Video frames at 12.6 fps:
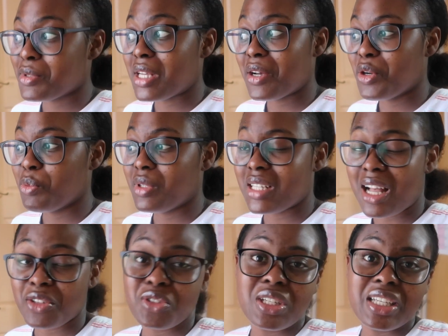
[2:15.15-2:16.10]
so I hope
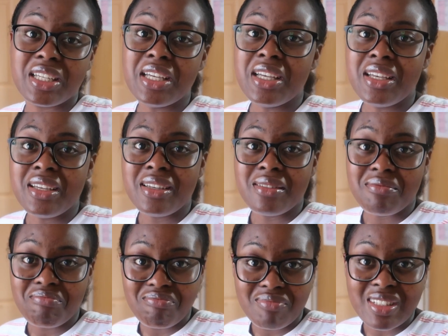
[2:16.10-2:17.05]

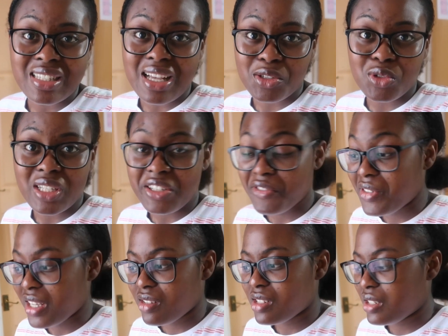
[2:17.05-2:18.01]
it's actually
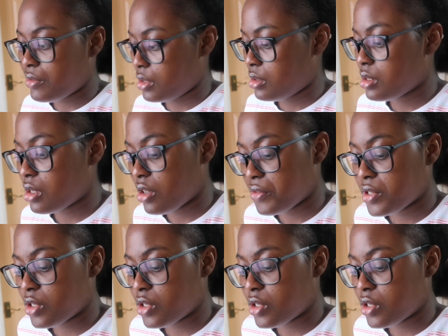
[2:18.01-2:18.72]
effective and stuff.